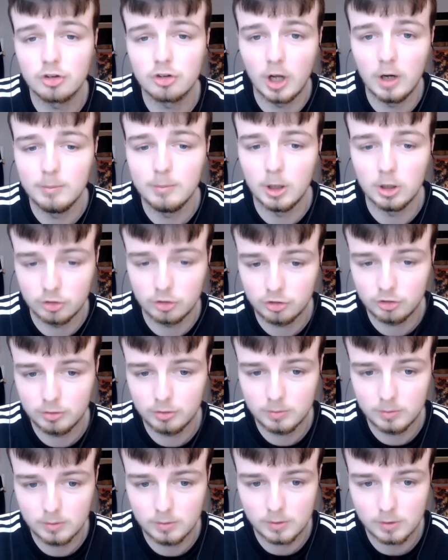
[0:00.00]
how much
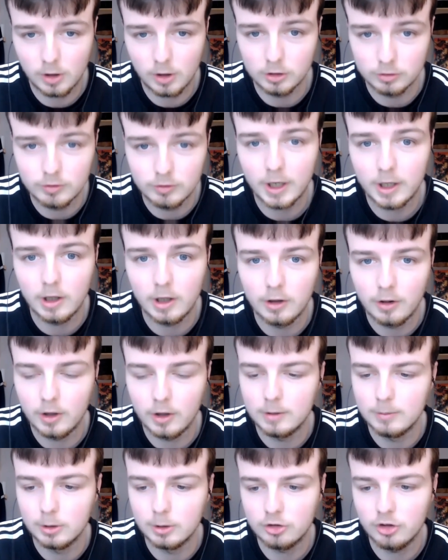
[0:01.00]
Dyche recognises
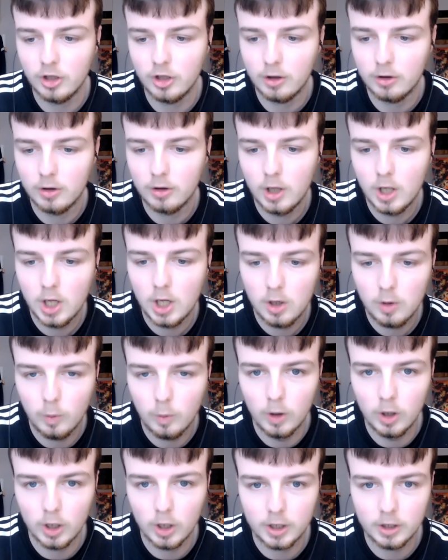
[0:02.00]
how much he's
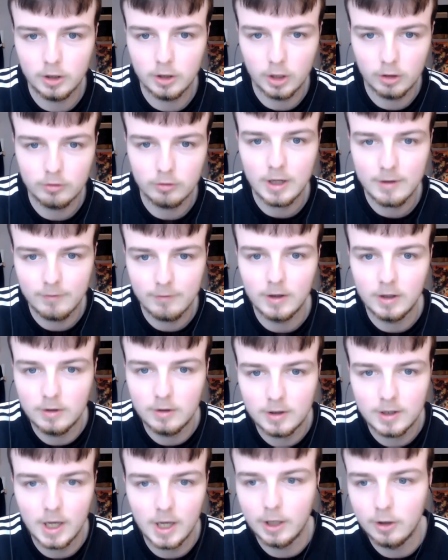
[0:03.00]
working, you know, definitely
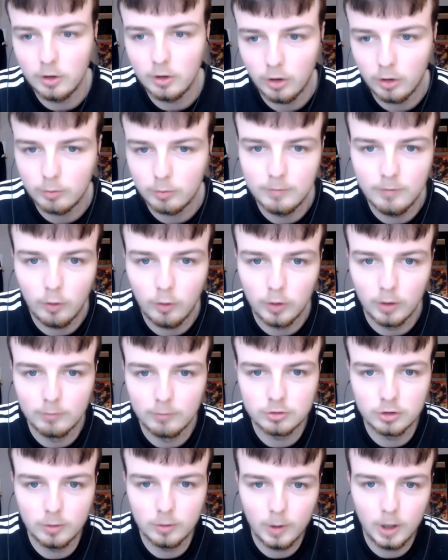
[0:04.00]
getting on, as we've all known
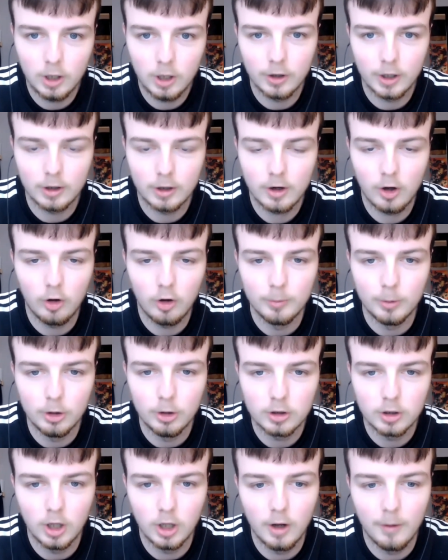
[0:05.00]
for a while now,
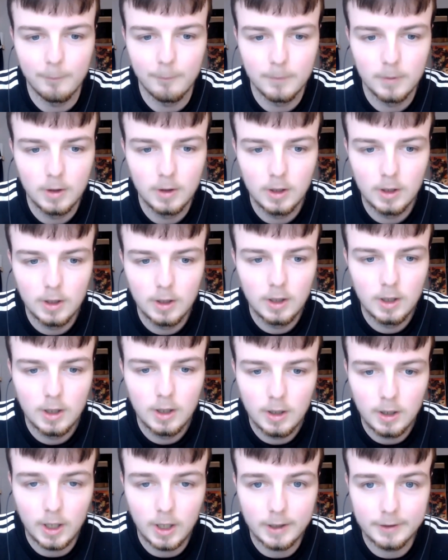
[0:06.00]
Coleman.
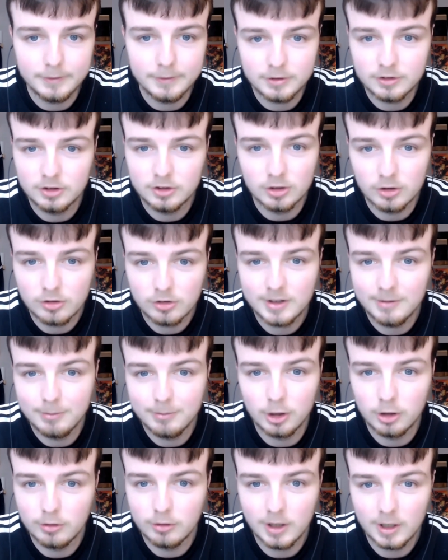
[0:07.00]
And, you know, just
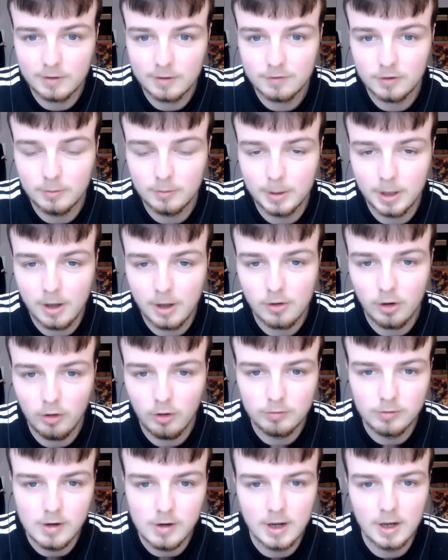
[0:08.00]
giving those last few minutes
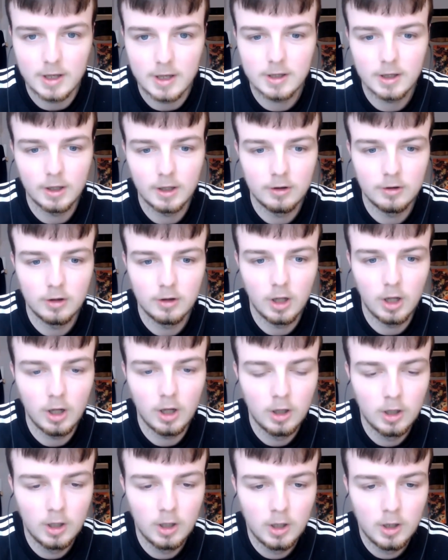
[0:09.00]
off, really. And
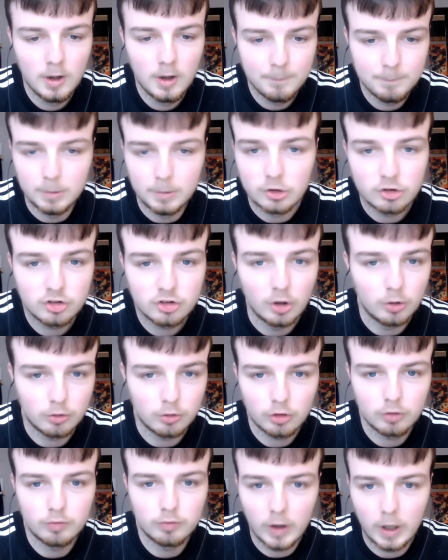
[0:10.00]
but still
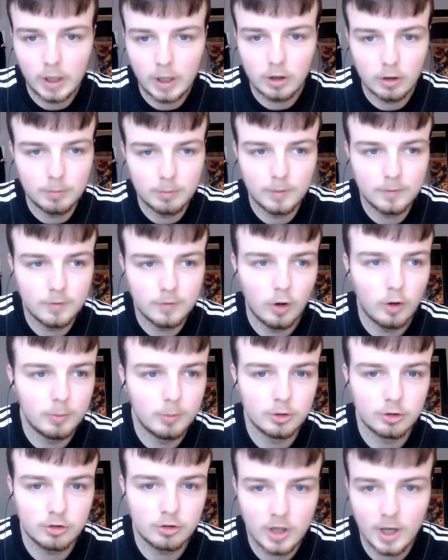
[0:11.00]
just a really good
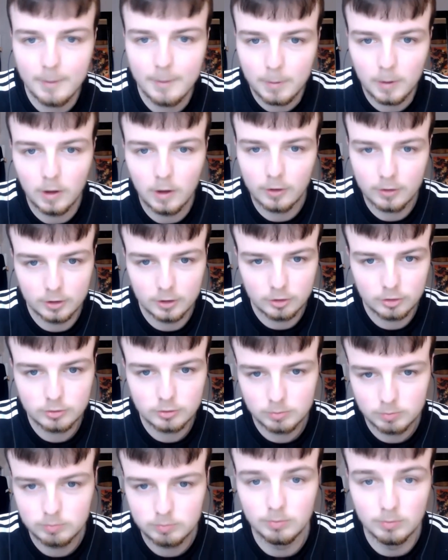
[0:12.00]
performance. Kept Pulisic
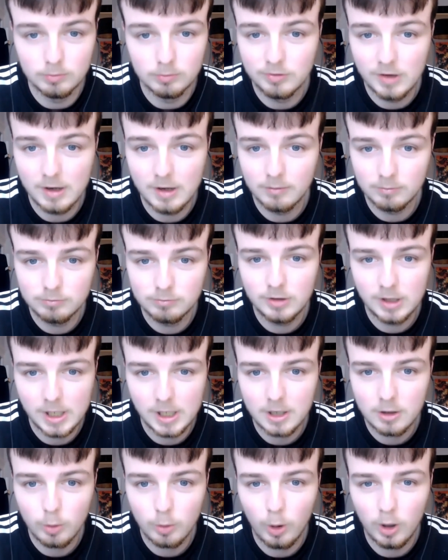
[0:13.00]

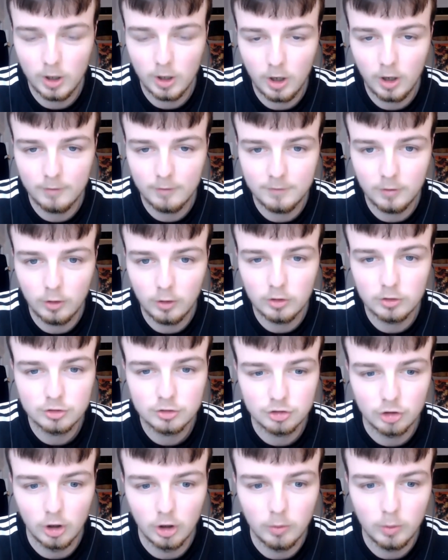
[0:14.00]
really quiet, I thought.
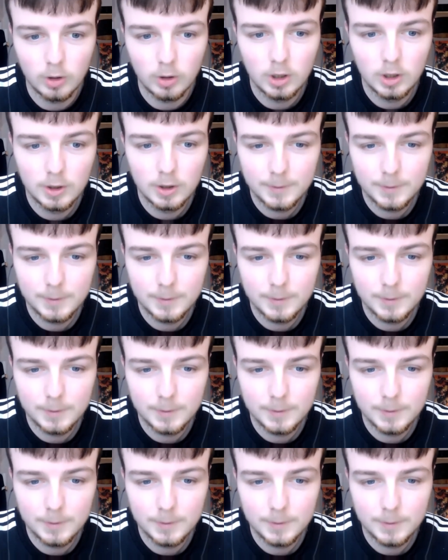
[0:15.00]
So,